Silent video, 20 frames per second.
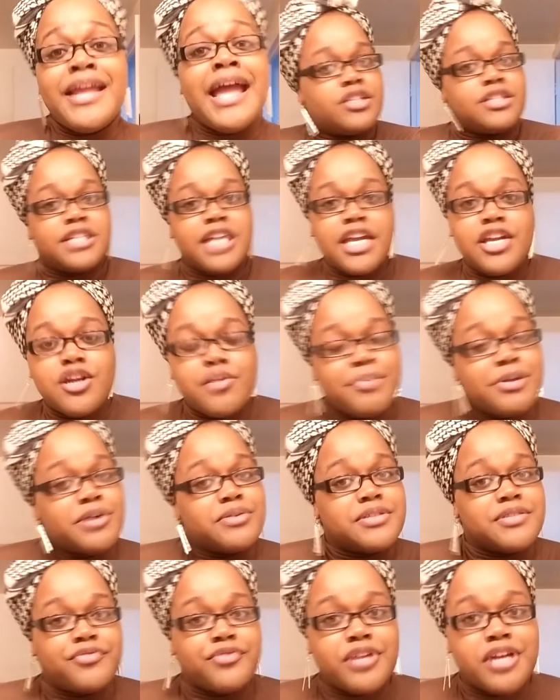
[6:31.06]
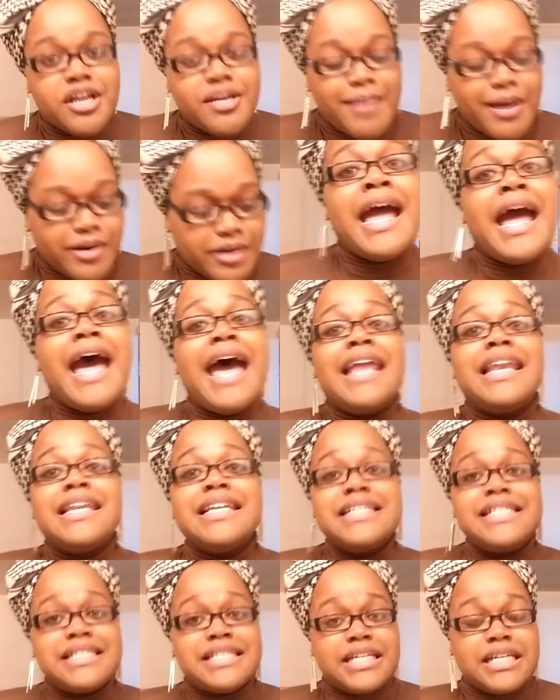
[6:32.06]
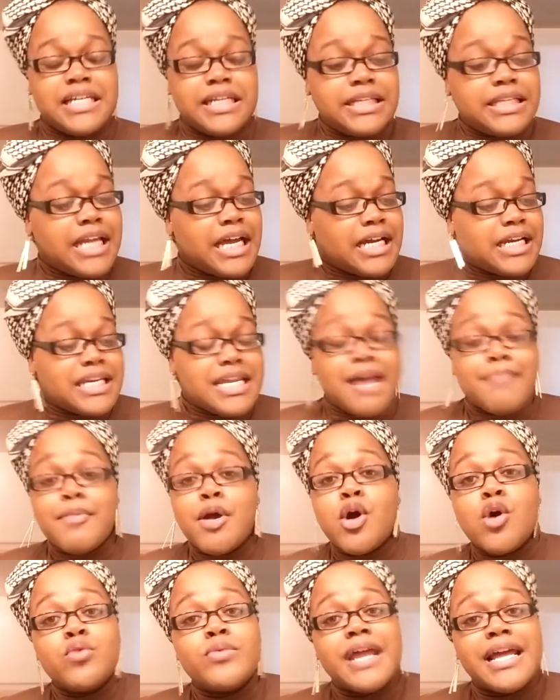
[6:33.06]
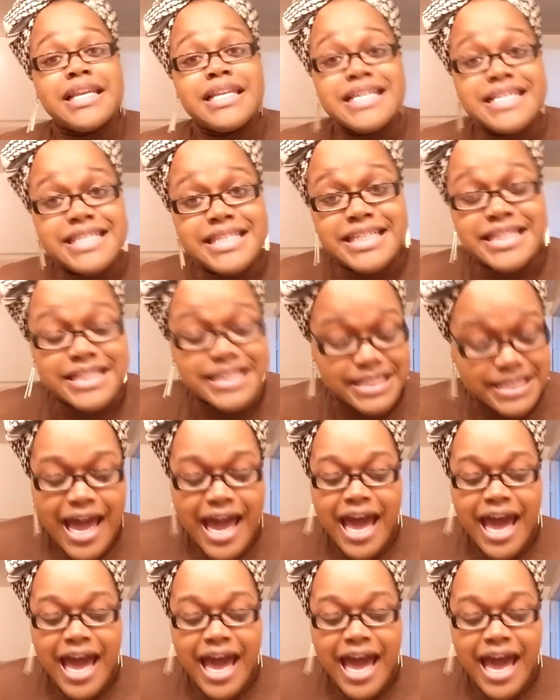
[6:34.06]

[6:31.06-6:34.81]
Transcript: take your pills and forget about it. I listened. Luckily, I'm a hoe that listens.